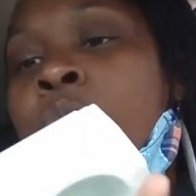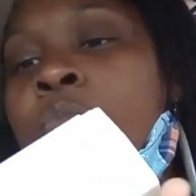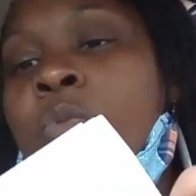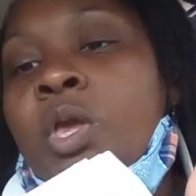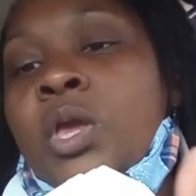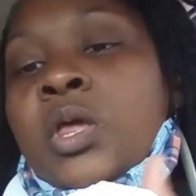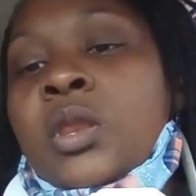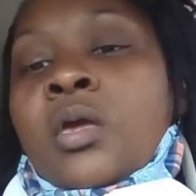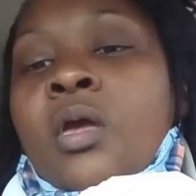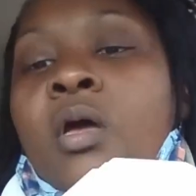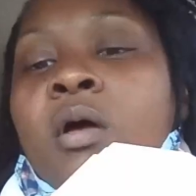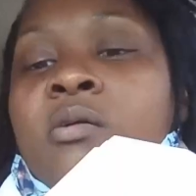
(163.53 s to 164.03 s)

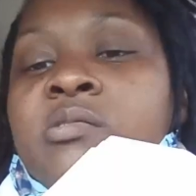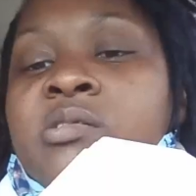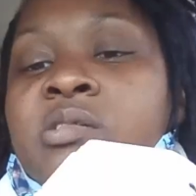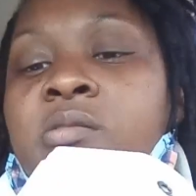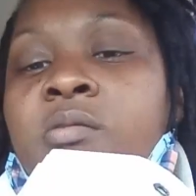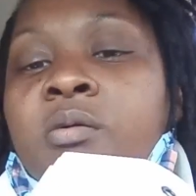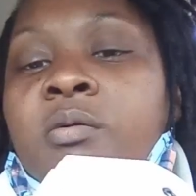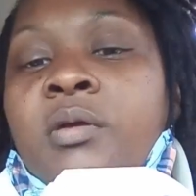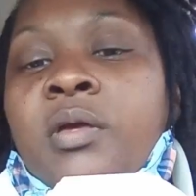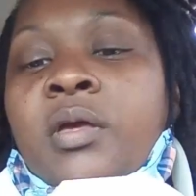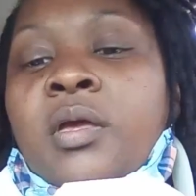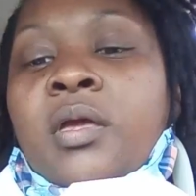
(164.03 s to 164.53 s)
And it
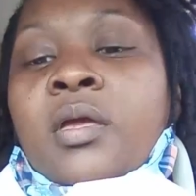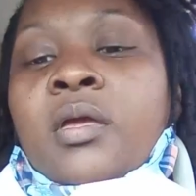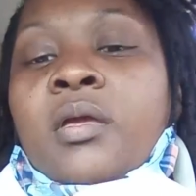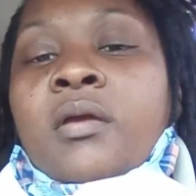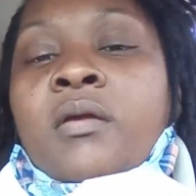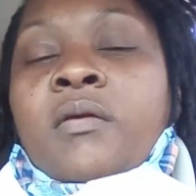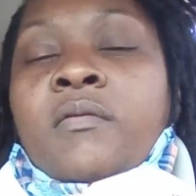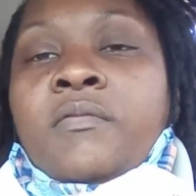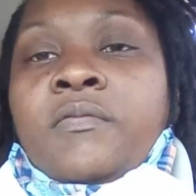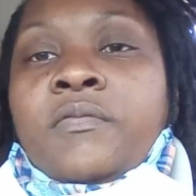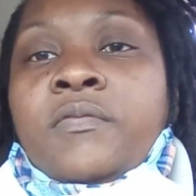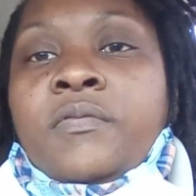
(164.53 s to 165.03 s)
also
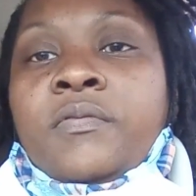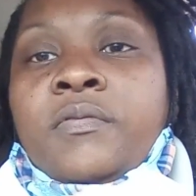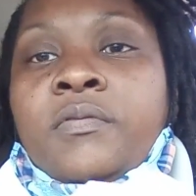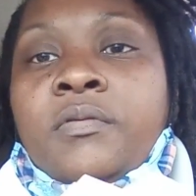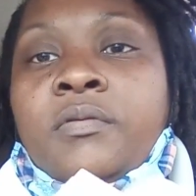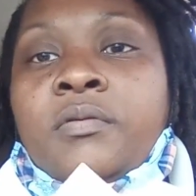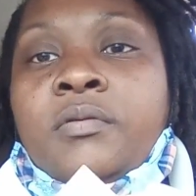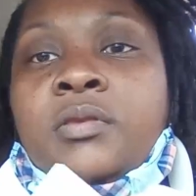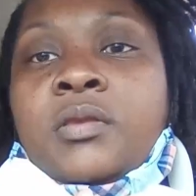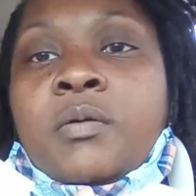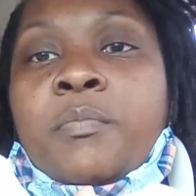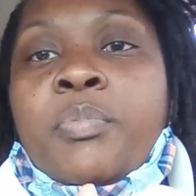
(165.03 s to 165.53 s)
have
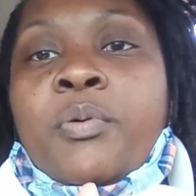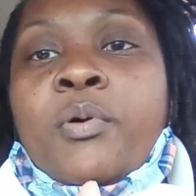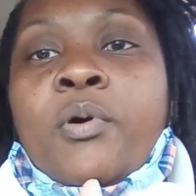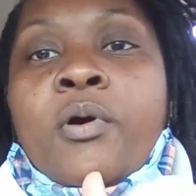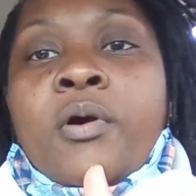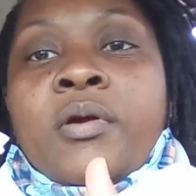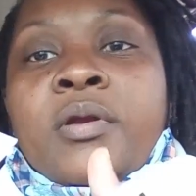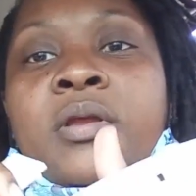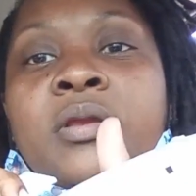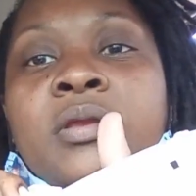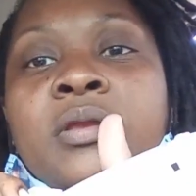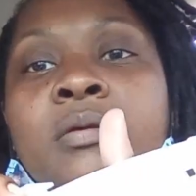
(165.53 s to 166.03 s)
the
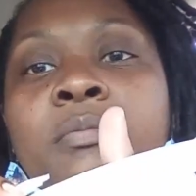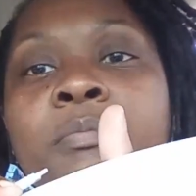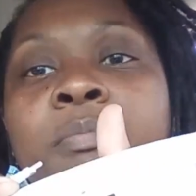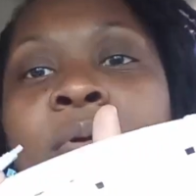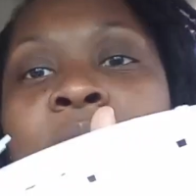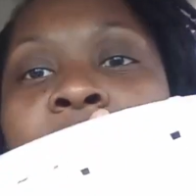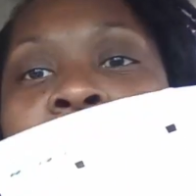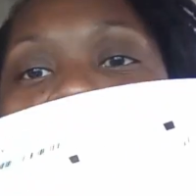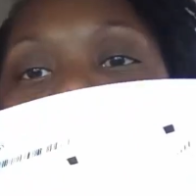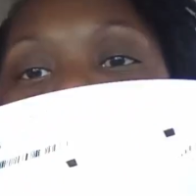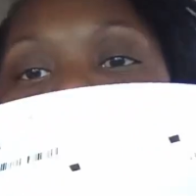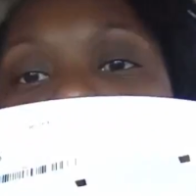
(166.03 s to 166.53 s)
part in the
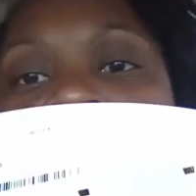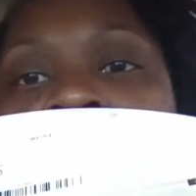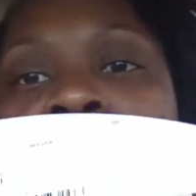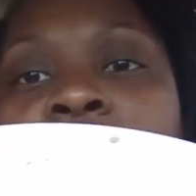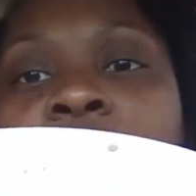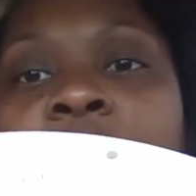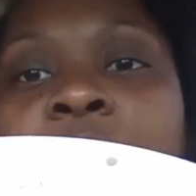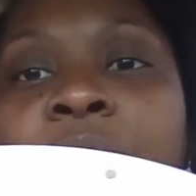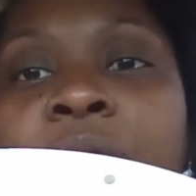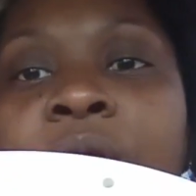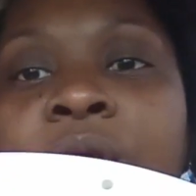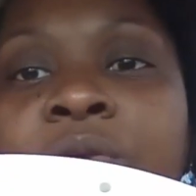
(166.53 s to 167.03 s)
back to
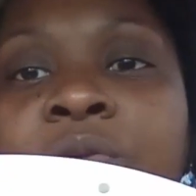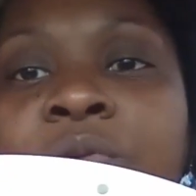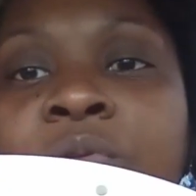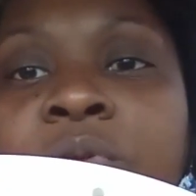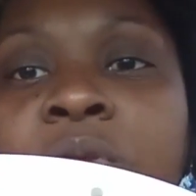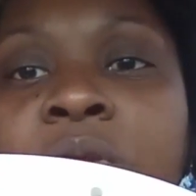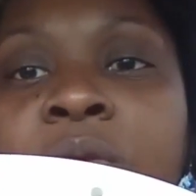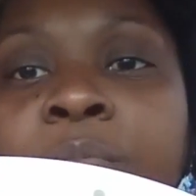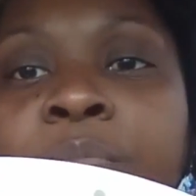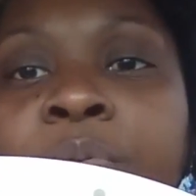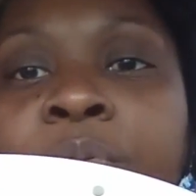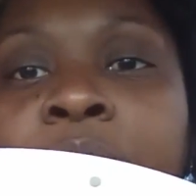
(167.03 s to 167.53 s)
where you
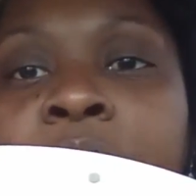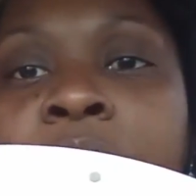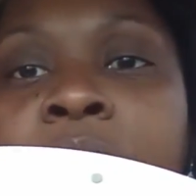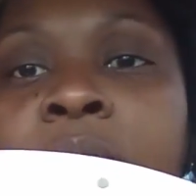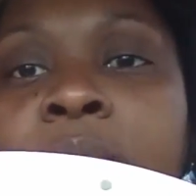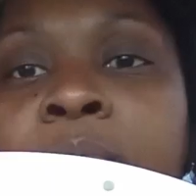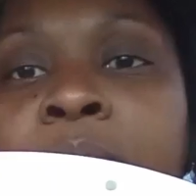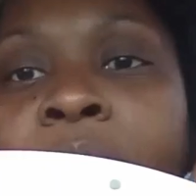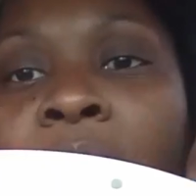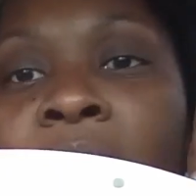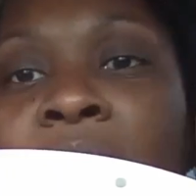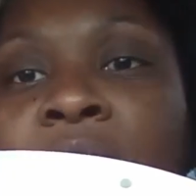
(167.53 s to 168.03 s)
can put
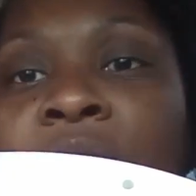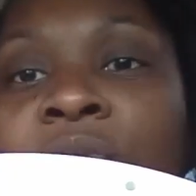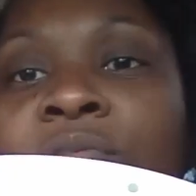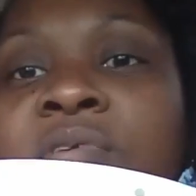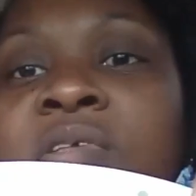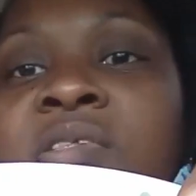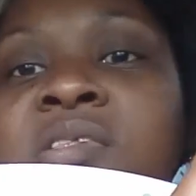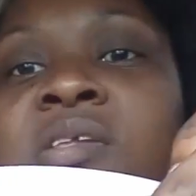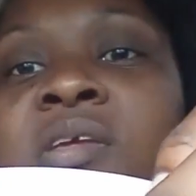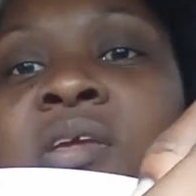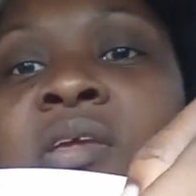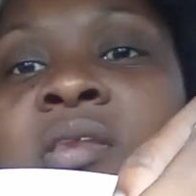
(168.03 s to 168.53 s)

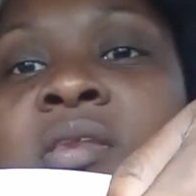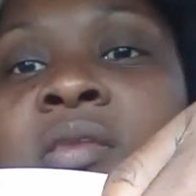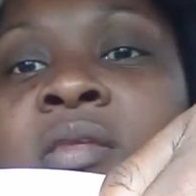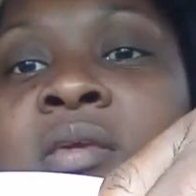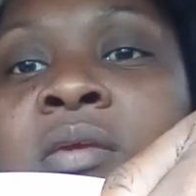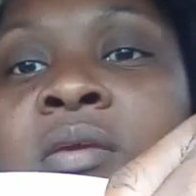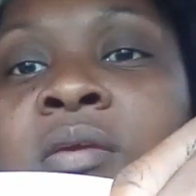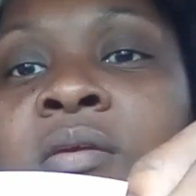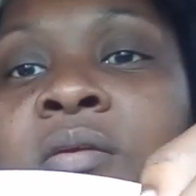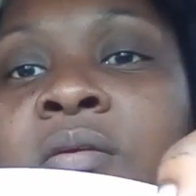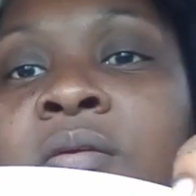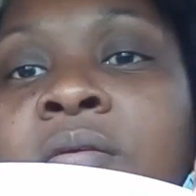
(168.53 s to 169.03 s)
batteries in
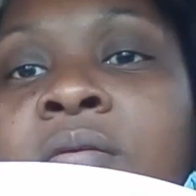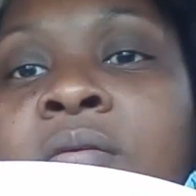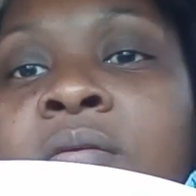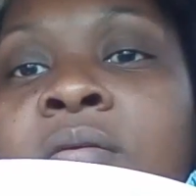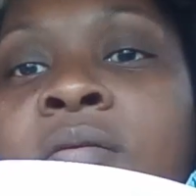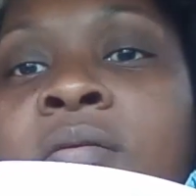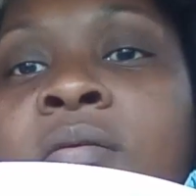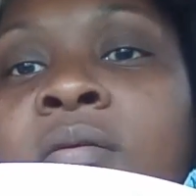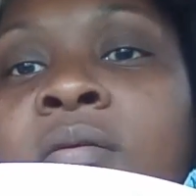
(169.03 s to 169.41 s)
here